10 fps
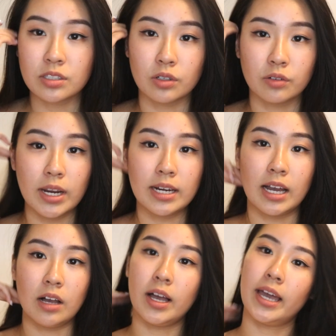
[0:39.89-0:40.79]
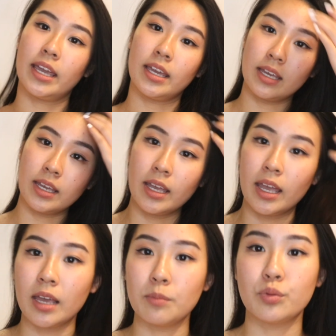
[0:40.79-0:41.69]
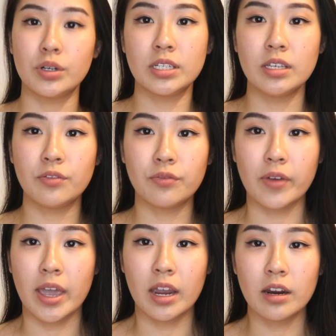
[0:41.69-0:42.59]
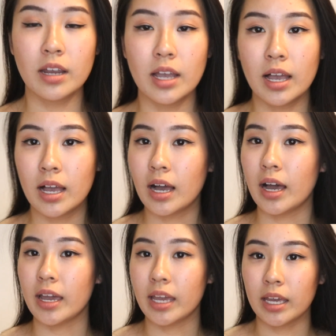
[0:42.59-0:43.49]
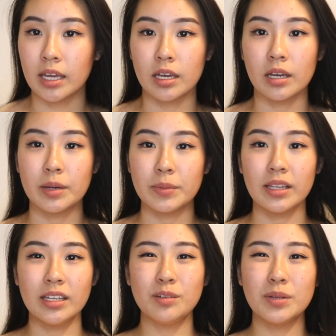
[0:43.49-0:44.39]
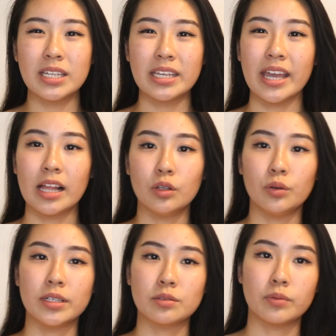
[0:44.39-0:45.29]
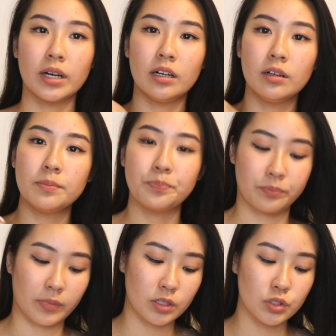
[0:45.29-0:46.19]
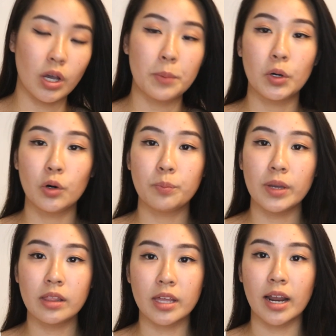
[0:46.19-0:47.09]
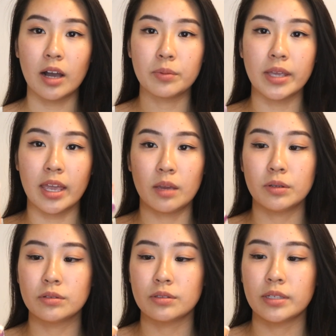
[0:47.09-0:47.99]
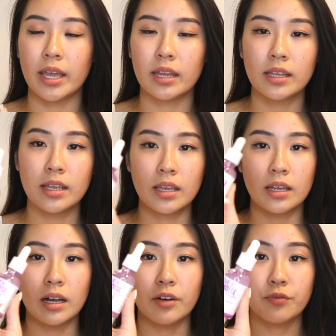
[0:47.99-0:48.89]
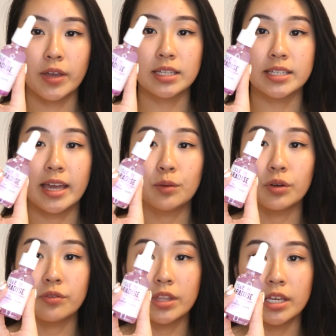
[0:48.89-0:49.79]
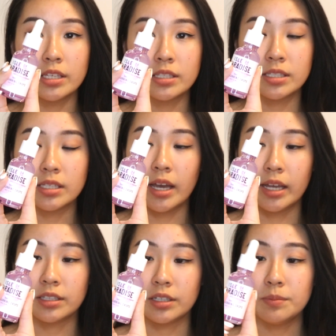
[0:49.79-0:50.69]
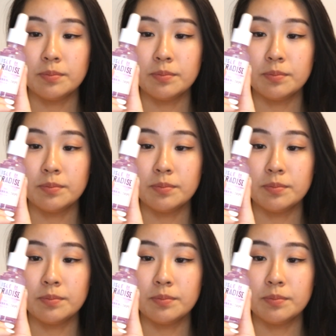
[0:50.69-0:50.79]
So right now I am pretty fair. I am a little bit yellow as well. So I'm hoping that I'll be able to get a fake tan with this item.